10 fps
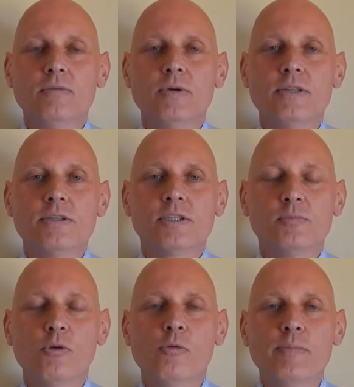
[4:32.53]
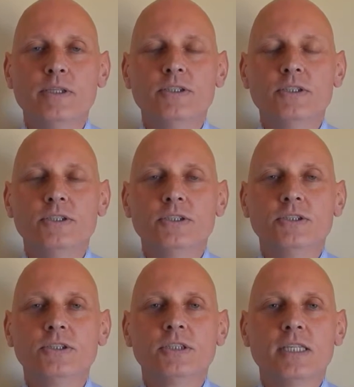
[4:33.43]
With the small
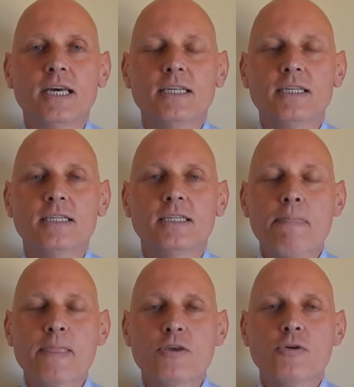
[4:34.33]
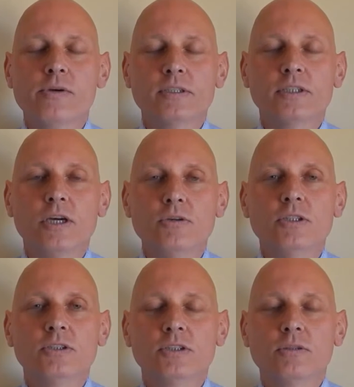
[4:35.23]
businesses that Kieran
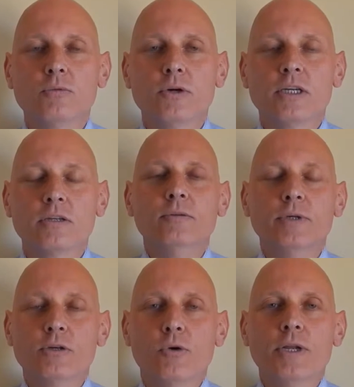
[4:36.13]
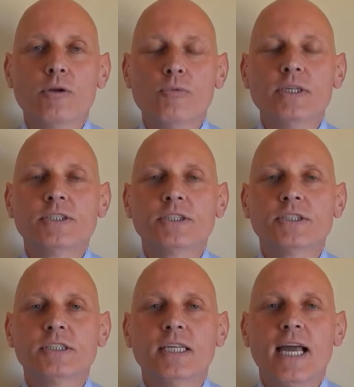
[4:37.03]
Associates are working at, recording
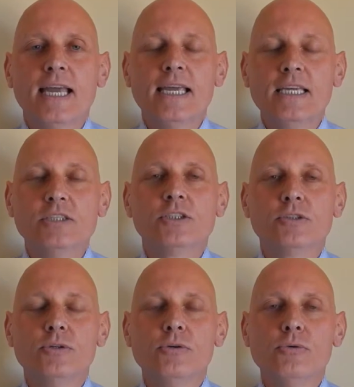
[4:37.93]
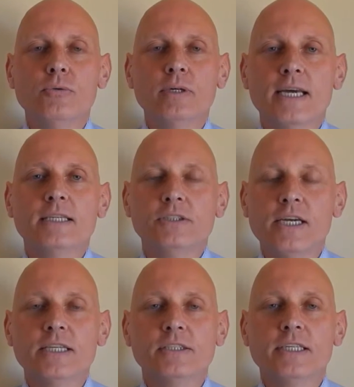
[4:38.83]
risks is through a
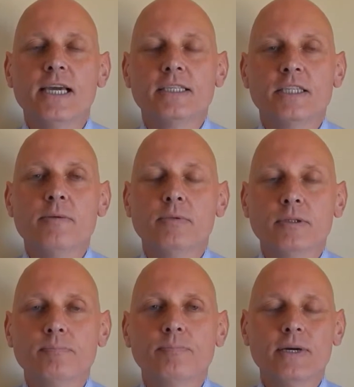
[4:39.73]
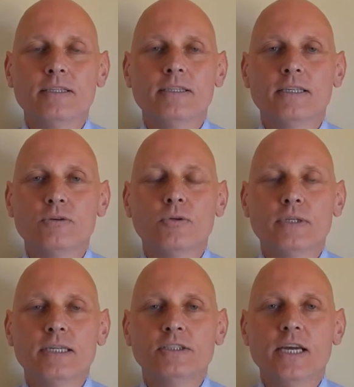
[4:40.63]
JSEA template. Rather than call
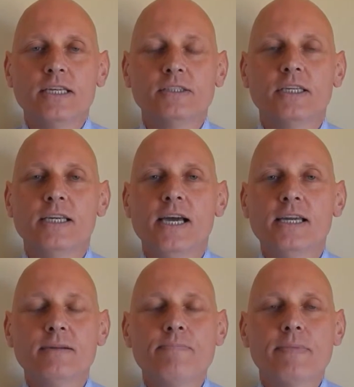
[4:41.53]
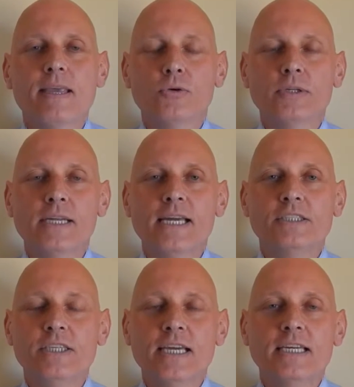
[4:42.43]
it a JSEA, call it a
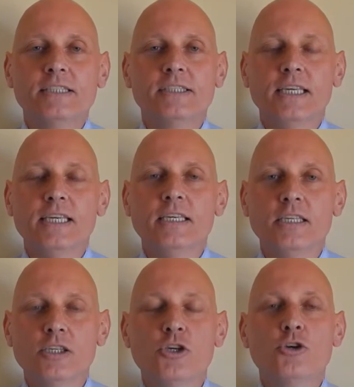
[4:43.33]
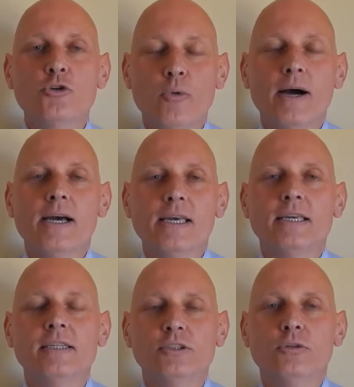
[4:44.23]

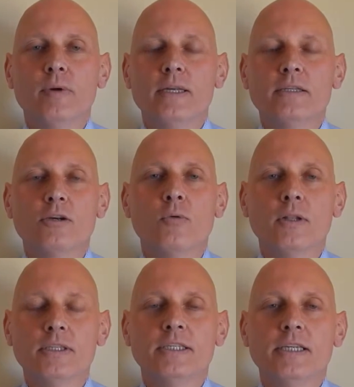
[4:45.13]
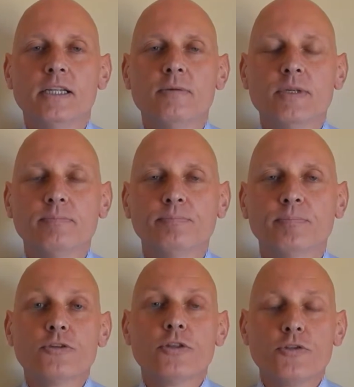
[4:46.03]
JSEQA to add in the quality element.
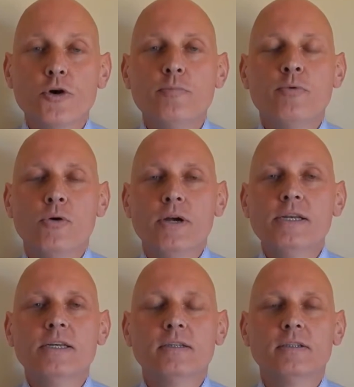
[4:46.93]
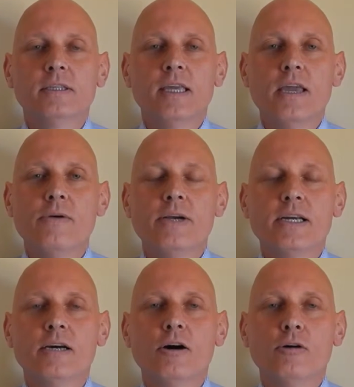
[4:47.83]
The third point,
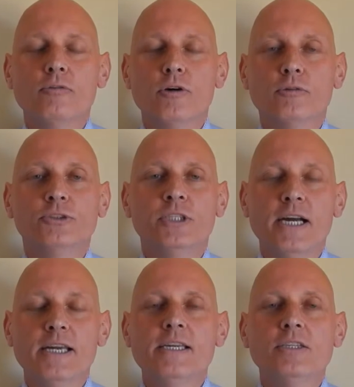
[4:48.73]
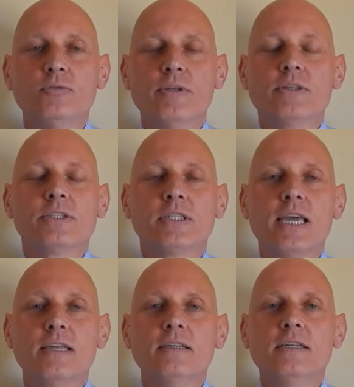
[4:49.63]
area of change with the
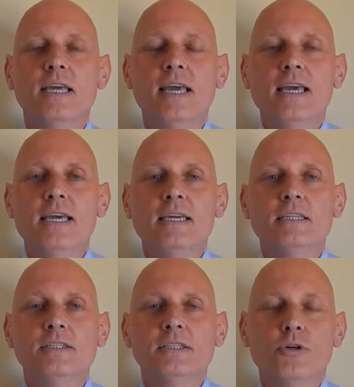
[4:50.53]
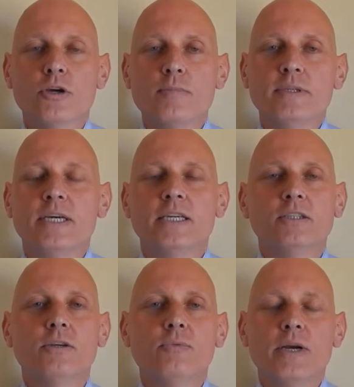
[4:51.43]
standard, is
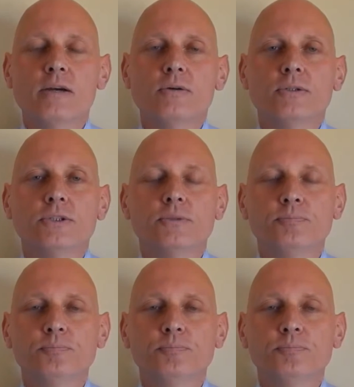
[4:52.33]
documentation and records.